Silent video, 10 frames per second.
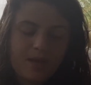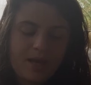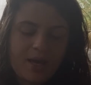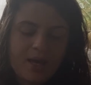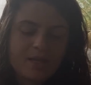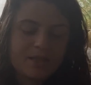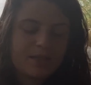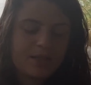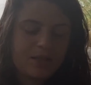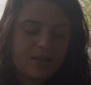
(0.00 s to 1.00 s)

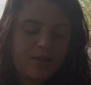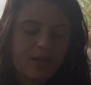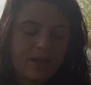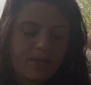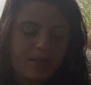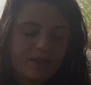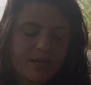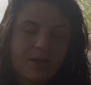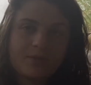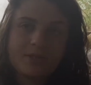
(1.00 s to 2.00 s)
And you know, I love this
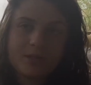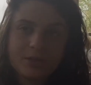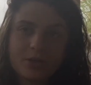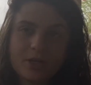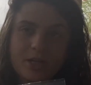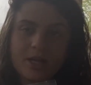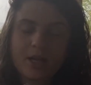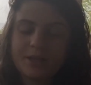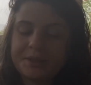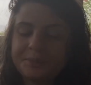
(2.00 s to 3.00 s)
kind of teal greeny
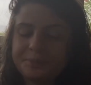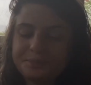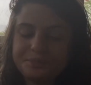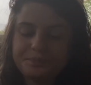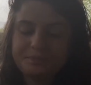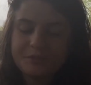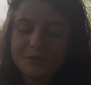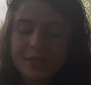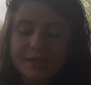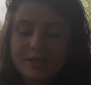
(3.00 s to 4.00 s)
color. So
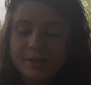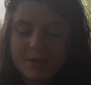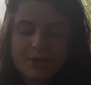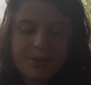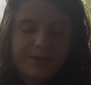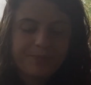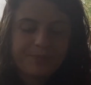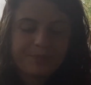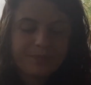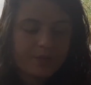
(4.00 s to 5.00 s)
that's gonna be great.
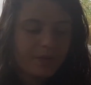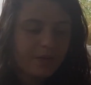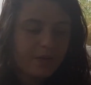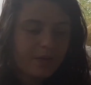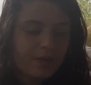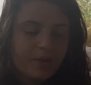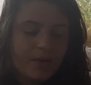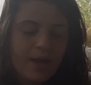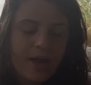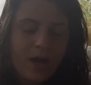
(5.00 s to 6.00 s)

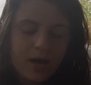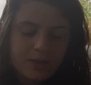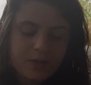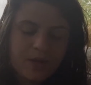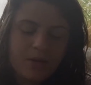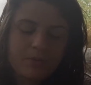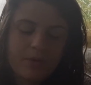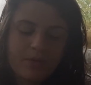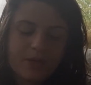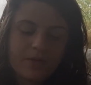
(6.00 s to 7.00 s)
I also got
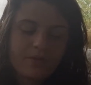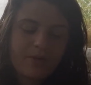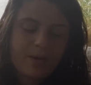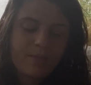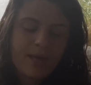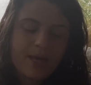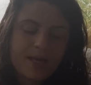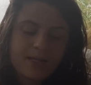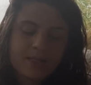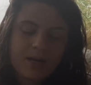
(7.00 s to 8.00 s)
roving from
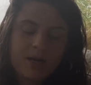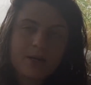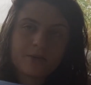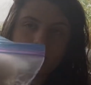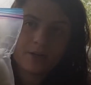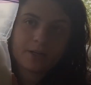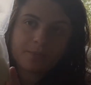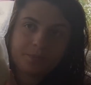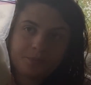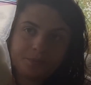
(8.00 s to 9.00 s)
Hands and Heart Farm.